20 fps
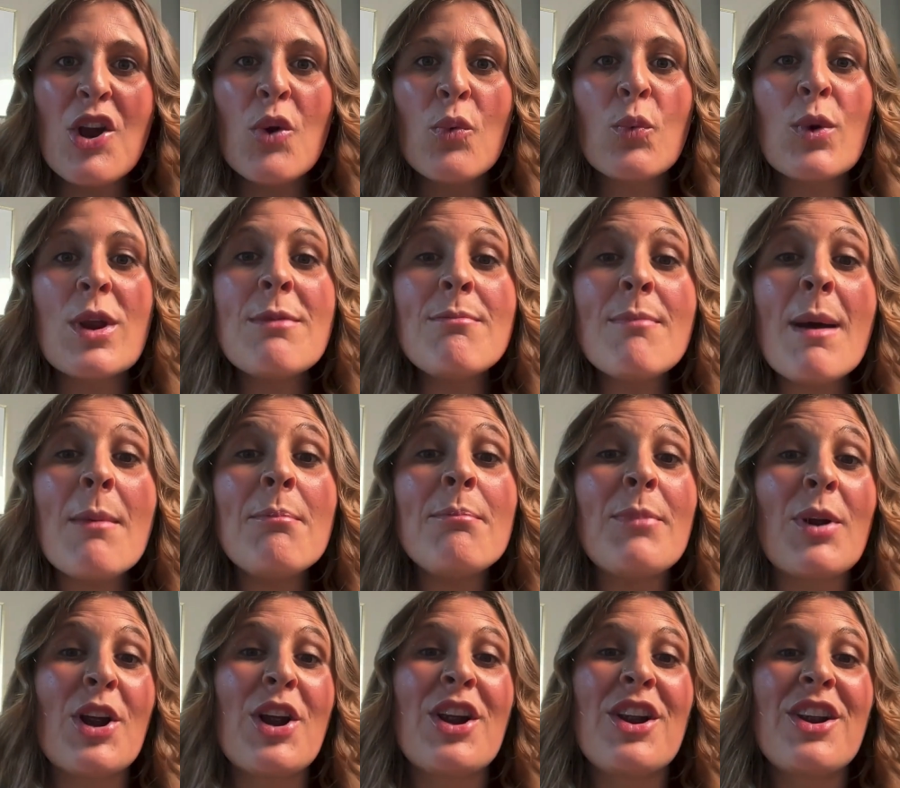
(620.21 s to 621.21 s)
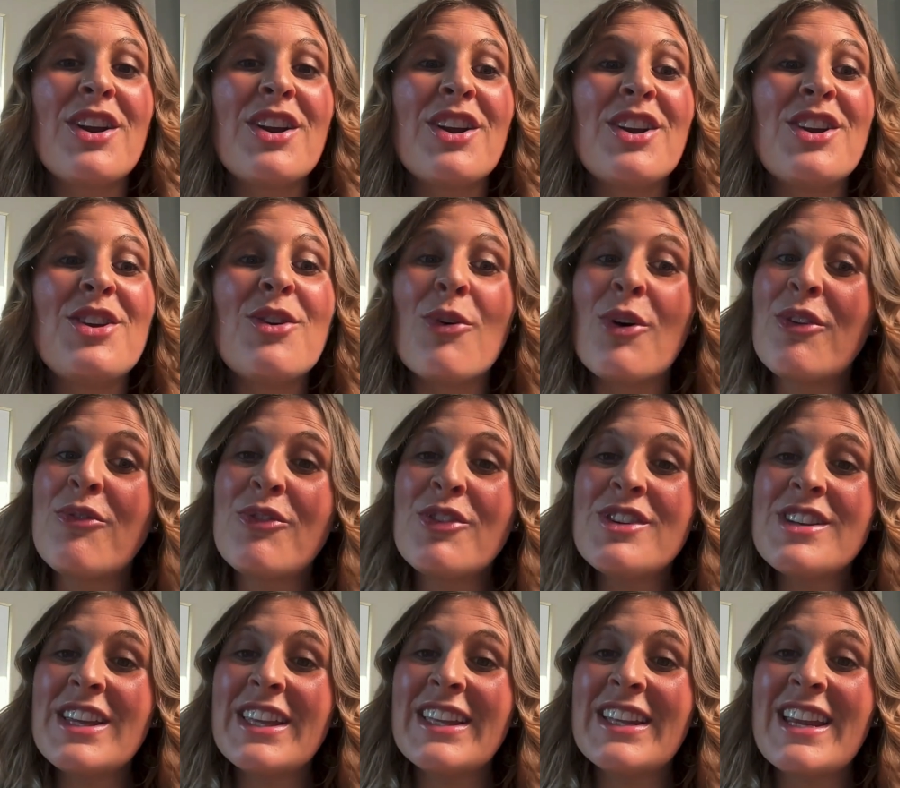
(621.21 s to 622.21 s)
Remember, your
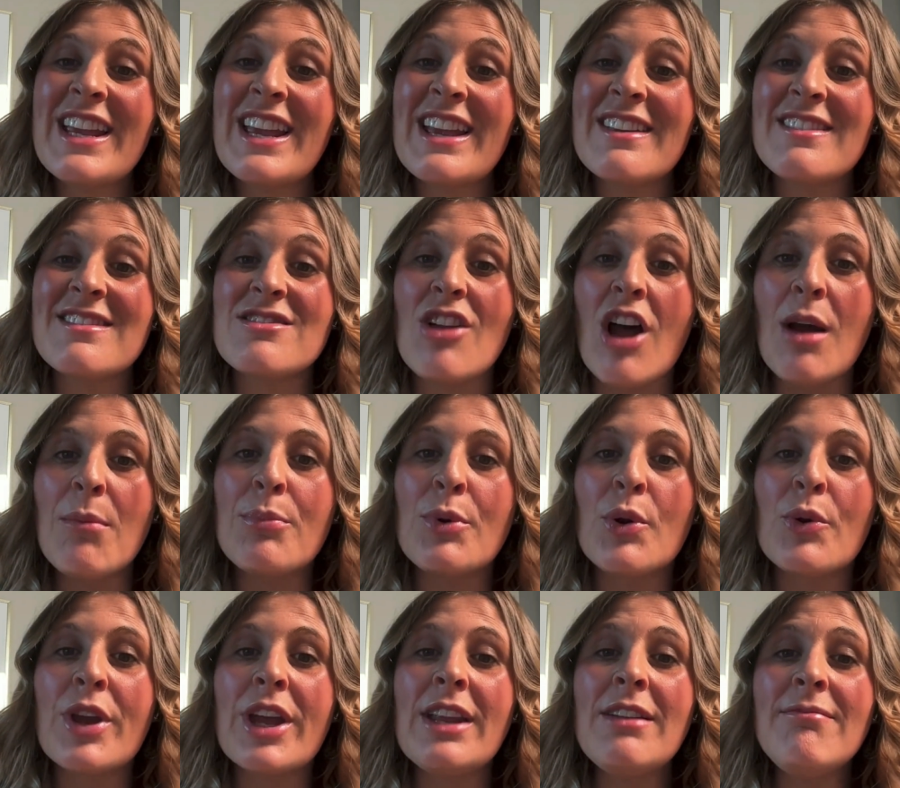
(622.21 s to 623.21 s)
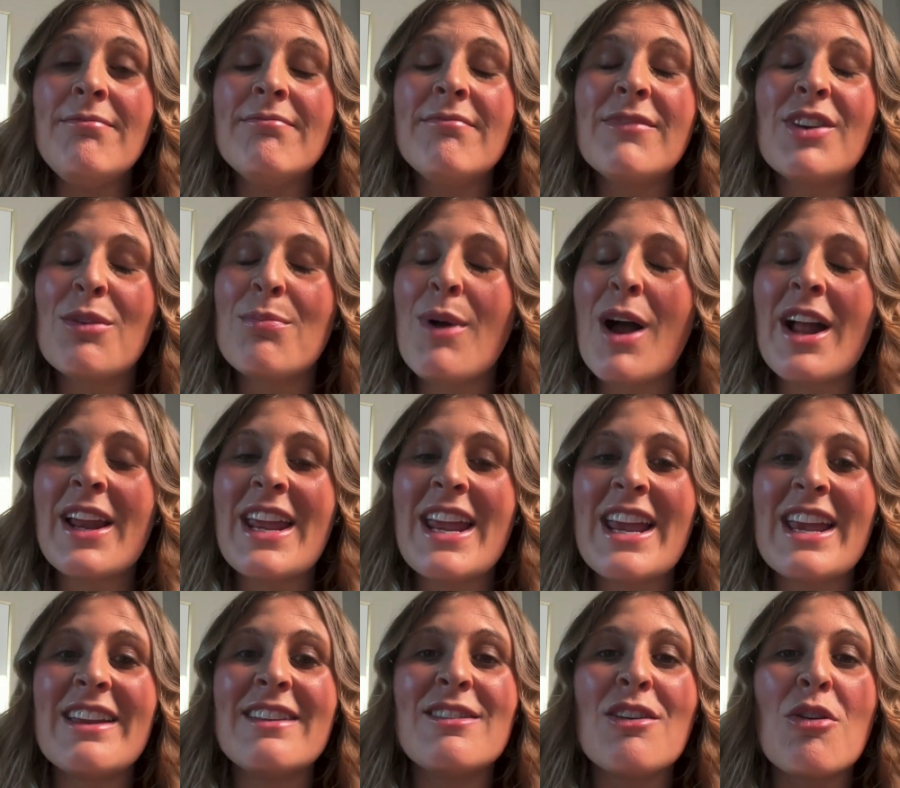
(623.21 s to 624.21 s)
fertility is not broken. Your body
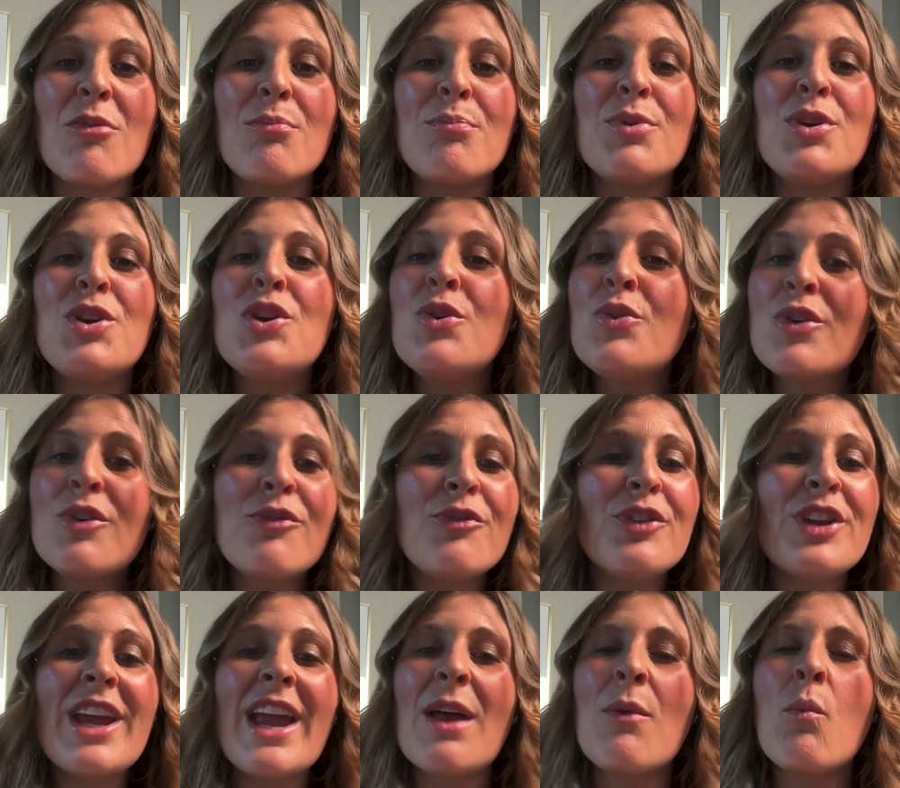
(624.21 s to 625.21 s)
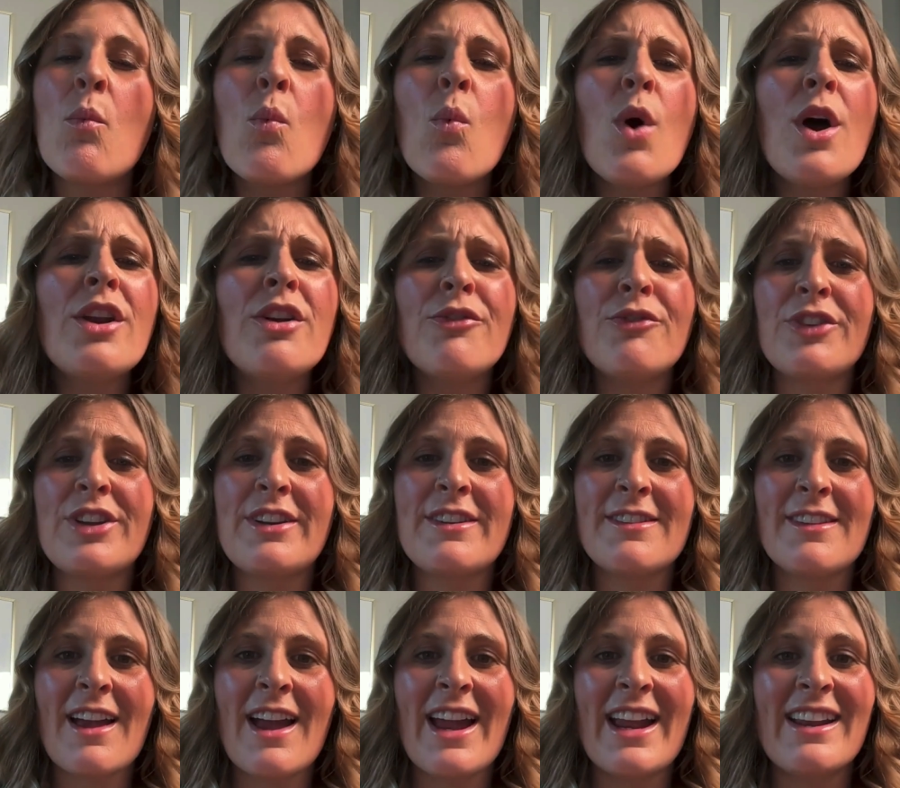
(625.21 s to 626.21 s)
is beautifully and wonderfully
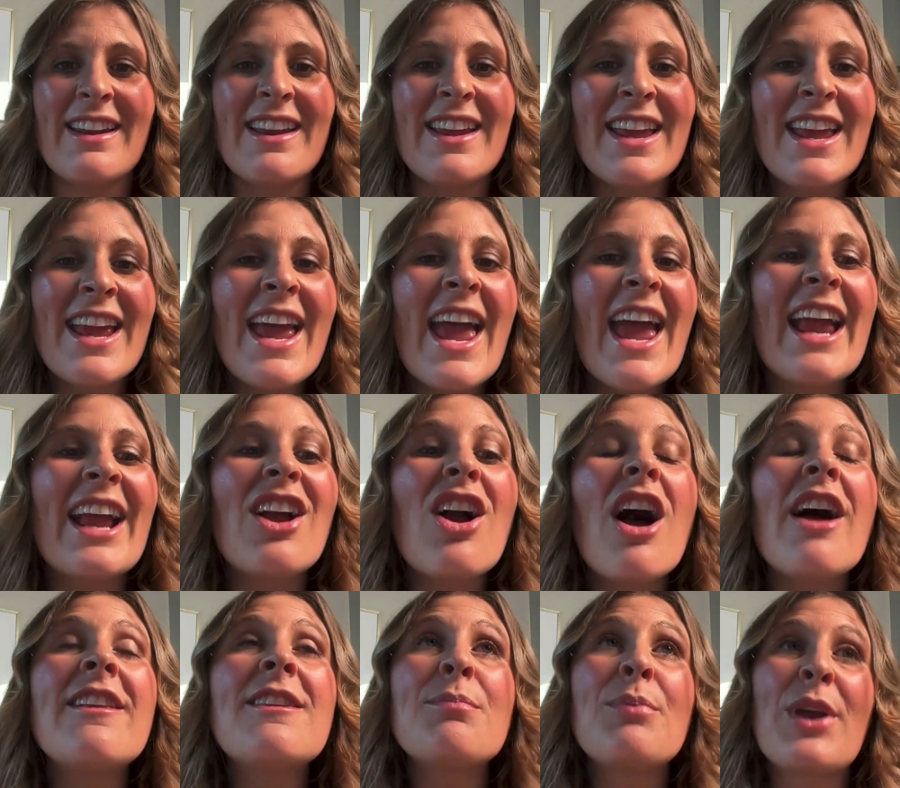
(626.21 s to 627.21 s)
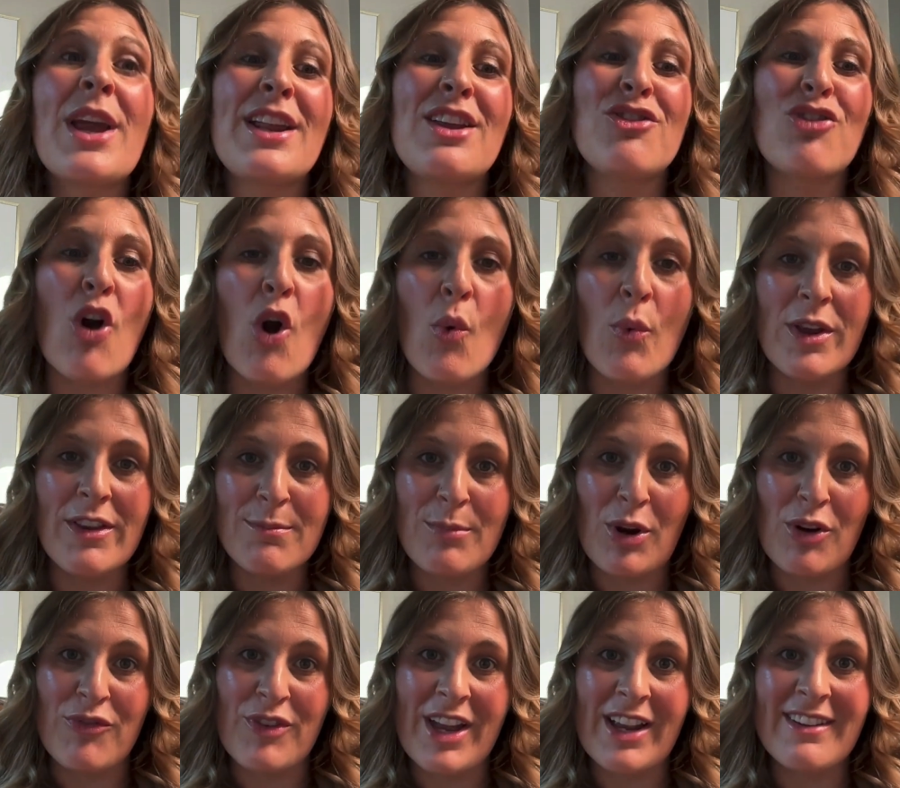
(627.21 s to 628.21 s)
designed, and God's plan is always
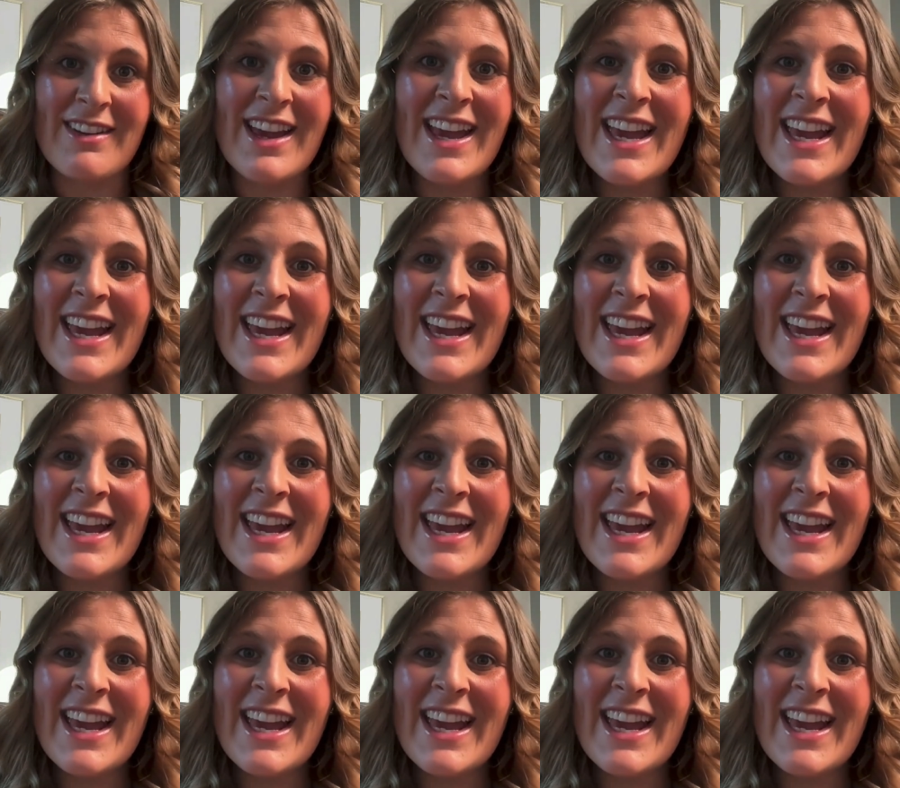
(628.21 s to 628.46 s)
perfect.